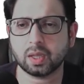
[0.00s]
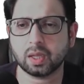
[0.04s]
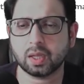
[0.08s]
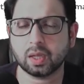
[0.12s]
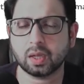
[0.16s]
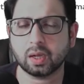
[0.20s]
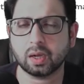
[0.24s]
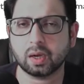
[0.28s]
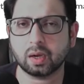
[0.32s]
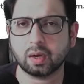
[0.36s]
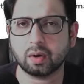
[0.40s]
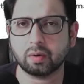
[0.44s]

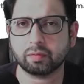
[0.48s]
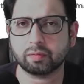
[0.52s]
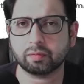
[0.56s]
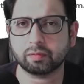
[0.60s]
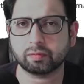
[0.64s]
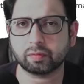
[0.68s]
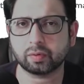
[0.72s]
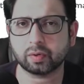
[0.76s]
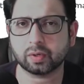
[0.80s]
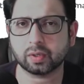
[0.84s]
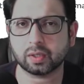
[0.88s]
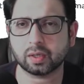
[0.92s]

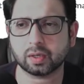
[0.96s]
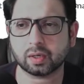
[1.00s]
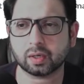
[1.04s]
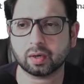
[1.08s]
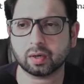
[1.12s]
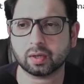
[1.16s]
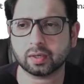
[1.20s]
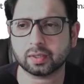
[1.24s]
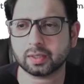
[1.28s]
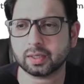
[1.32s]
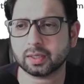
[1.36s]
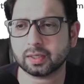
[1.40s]
For the
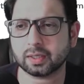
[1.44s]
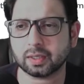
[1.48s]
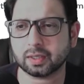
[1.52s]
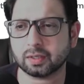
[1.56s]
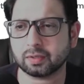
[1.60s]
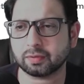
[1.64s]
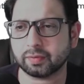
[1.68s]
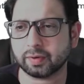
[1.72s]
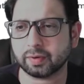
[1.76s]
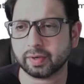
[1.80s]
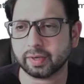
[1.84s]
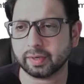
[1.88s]
content is
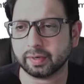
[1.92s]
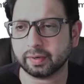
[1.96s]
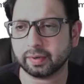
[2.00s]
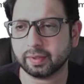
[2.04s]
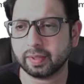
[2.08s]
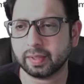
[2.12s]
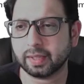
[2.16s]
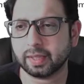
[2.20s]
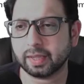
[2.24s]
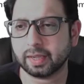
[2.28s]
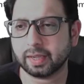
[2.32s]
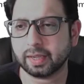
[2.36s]
fine.
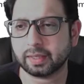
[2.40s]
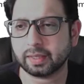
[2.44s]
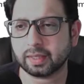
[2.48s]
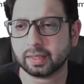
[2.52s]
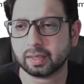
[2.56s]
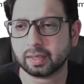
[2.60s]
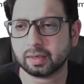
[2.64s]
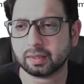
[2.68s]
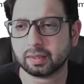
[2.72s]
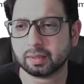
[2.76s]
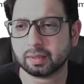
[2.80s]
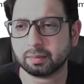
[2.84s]
And
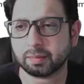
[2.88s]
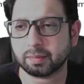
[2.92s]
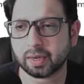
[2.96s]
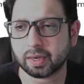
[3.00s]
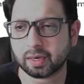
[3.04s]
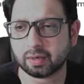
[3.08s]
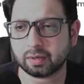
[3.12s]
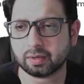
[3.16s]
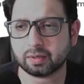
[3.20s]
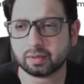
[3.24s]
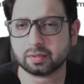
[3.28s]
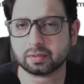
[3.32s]
then the
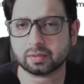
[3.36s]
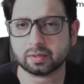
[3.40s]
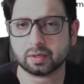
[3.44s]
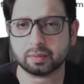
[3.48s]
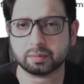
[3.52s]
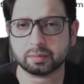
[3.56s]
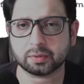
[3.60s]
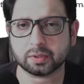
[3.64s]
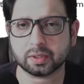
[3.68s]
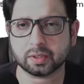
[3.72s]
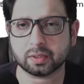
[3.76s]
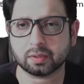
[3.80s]
meta
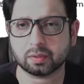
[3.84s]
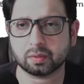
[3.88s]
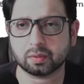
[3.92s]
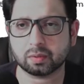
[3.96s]
description.